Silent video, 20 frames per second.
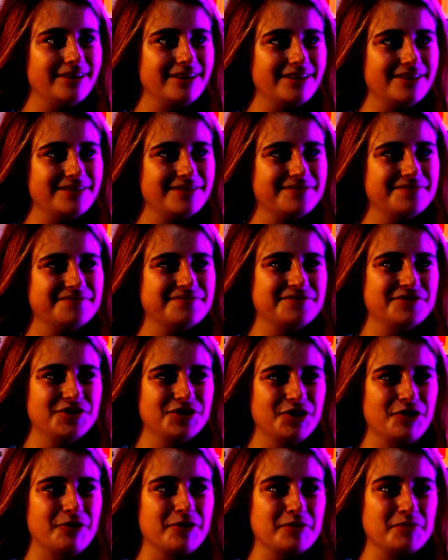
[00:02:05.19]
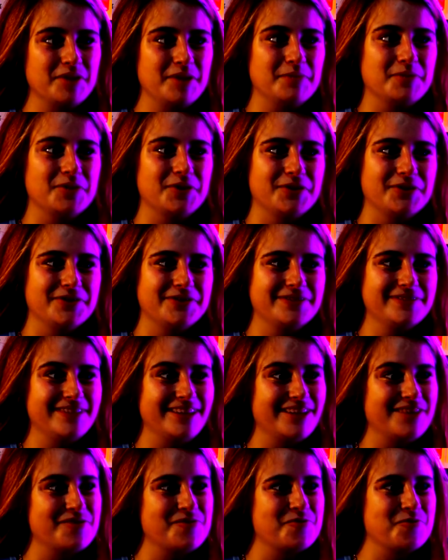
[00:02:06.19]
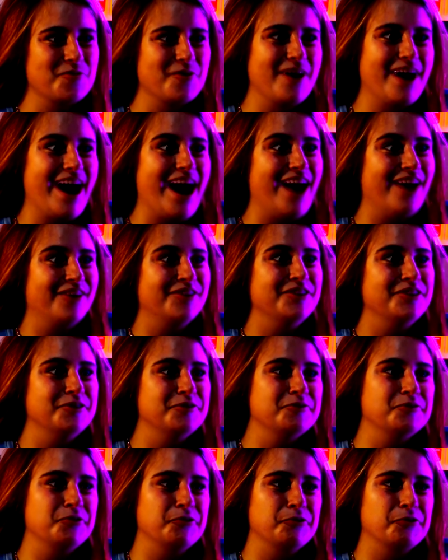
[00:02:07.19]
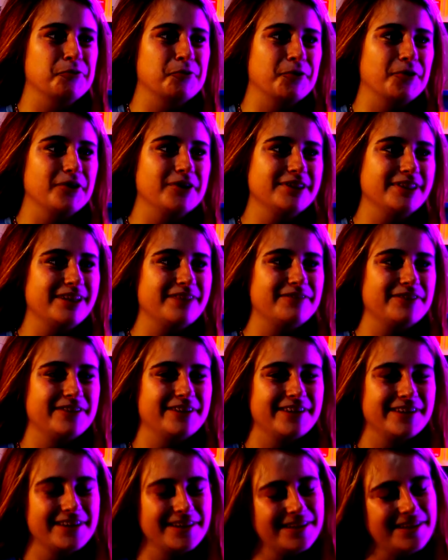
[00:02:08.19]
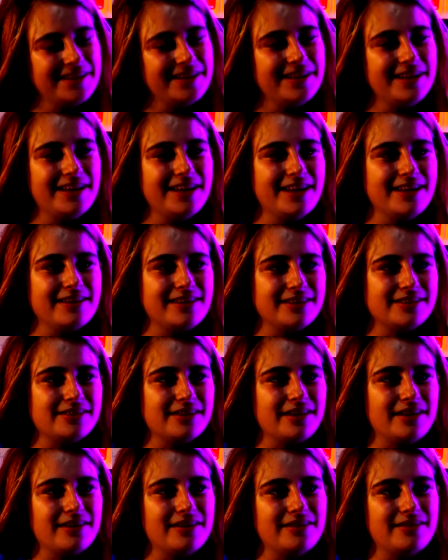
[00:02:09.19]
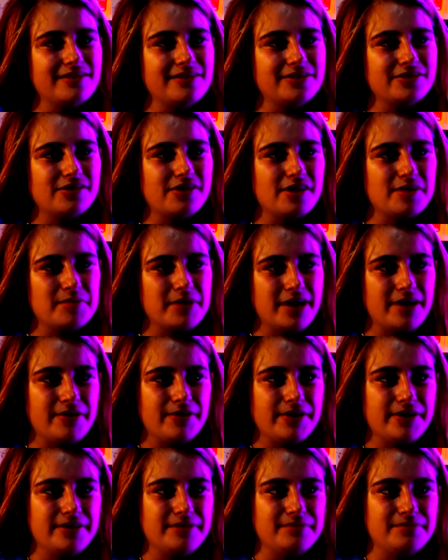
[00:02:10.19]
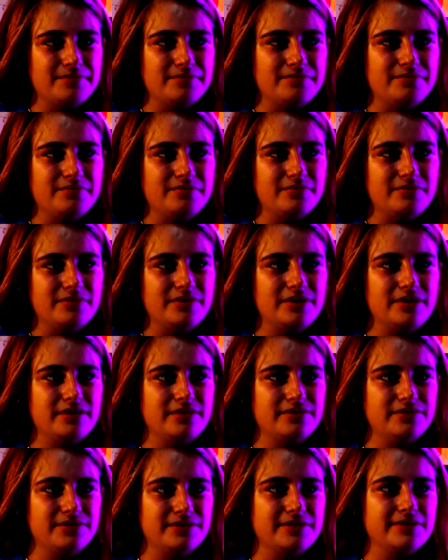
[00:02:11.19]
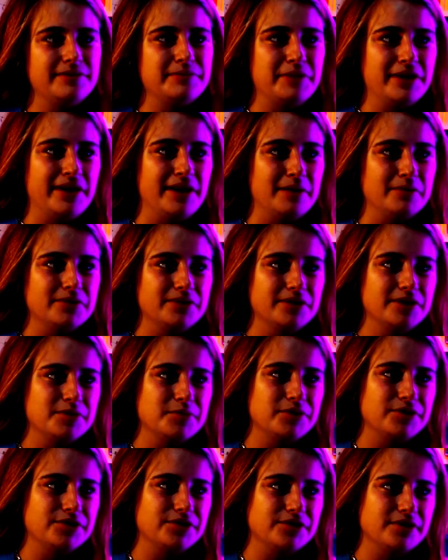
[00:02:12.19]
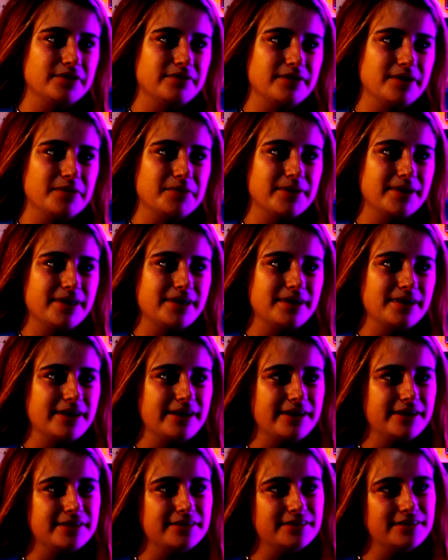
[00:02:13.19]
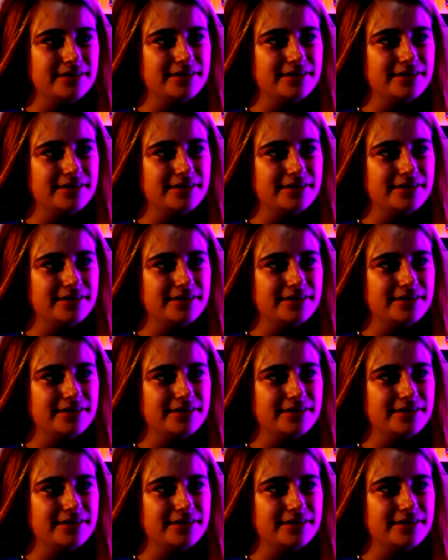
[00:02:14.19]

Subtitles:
like showing people like how you view the world, and I feel like that's like there's a lot of power in being able to express yourself that way. And